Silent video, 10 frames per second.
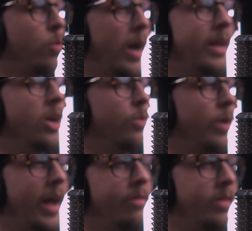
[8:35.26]
why I don't
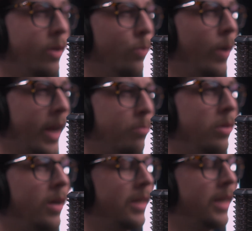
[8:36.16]
have the Røde
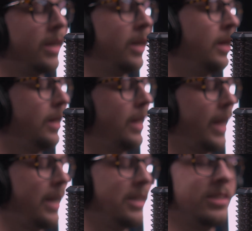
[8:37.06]
plugged in,
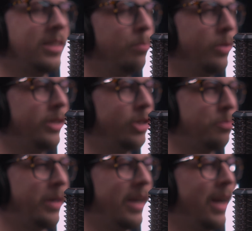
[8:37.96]
and it's simply just
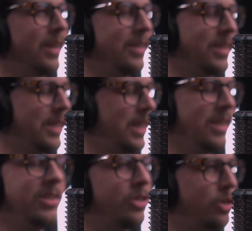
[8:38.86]
because
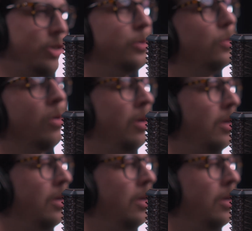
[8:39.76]
these two